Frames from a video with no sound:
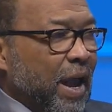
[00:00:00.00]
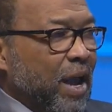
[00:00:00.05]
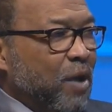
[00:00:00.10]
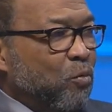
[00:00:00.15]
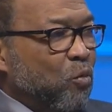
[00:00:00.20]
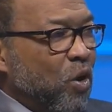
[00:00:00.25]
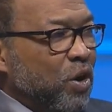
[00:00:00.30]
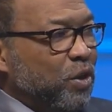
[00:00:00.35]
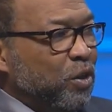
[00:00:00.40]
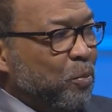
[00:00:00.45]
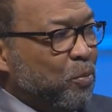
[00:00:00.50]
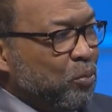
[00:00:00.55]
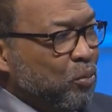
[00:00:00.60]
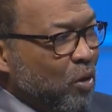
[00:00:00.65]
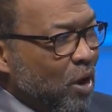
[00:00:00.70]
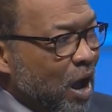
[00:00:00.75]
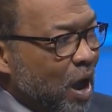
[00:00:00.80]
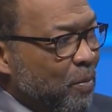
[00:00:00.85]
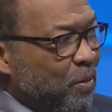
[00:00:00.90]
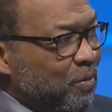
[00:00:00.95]
And one of the
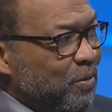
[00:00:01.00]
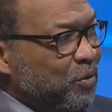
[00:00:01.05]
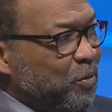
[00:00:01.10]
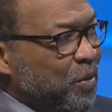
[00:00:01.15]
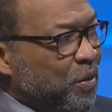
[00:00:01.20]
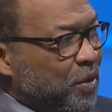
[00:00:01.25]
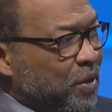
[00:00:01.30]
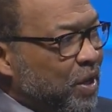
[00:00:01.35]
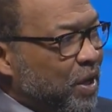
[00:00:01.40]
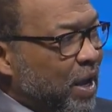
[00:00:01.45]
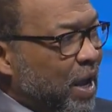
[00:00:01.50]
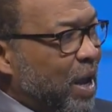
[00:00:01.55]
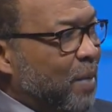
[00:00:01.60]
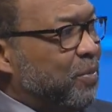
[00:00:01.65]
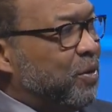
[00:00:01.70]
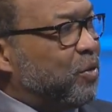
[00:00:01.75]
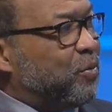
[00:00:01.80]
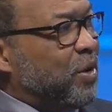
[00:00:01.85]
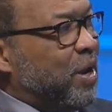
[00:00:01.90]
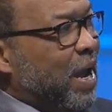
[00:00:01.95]
problems with the
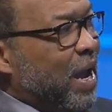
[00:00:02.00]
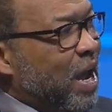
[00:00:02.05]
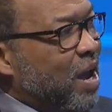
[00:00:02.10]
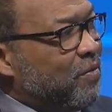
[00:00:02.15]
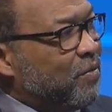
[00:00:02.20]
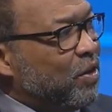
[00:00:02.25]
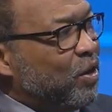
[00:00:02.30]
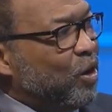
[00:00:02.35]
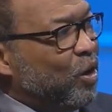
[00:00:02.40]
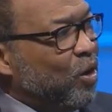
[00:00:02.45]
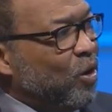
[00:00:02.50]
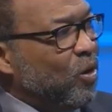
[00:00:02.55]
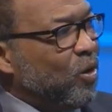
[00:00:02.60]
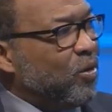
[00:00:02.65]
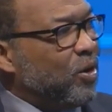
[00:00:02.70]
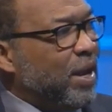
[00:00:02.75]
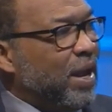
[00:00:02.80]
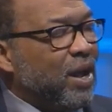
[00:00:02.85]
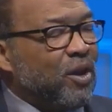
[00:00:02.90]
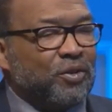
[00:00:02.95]
gap is we haven't
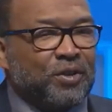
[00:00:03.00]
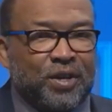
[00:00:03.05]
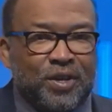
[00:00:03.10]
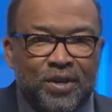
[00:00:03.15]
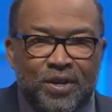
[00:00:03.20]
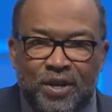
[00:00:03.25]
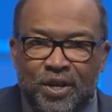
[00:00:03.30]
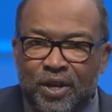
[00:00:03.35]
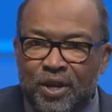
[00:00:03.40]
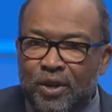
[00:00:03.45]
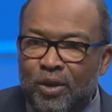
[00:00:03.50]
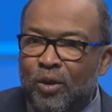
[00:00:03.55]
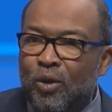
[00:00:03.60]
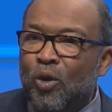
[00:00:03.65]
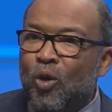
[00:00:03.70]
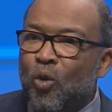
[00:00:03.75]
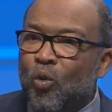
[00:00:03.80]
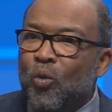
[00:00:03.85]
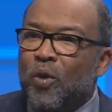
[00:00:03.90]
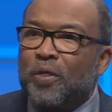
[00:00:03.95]
learned how to deal
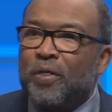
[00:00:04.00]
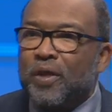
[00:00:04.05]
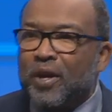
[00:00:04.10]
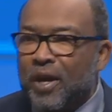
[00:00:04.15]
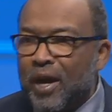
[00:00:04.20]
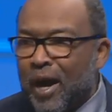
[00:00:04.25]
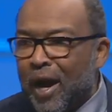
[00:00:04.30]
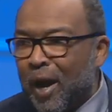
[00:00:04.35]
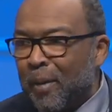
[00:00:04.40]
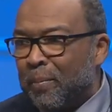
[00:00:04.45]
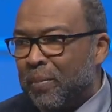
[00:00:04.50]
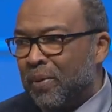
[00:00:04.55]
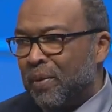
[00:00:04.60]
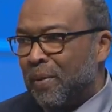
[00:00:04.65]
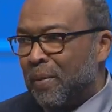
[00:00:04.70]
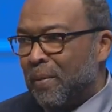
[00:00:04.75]
with the gap.